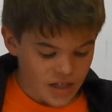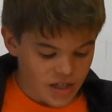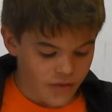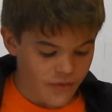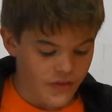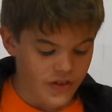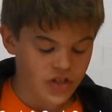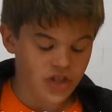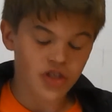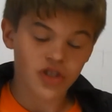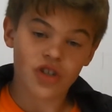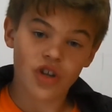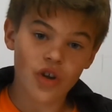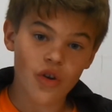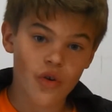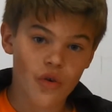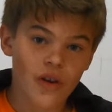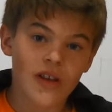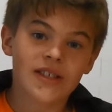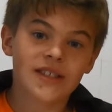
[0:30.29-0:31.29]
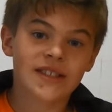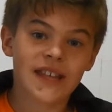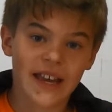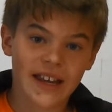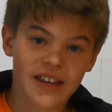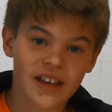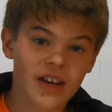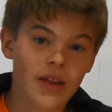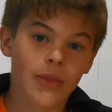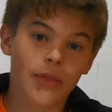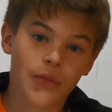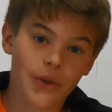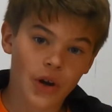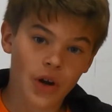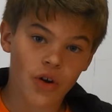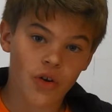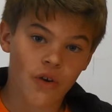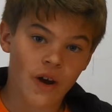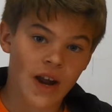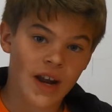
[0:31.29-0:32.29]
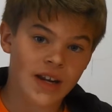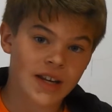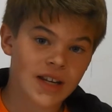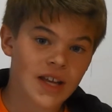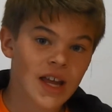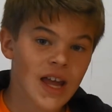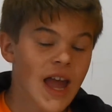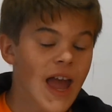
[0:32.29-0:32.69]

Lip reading: Division 2, 2nd and 3rd grade.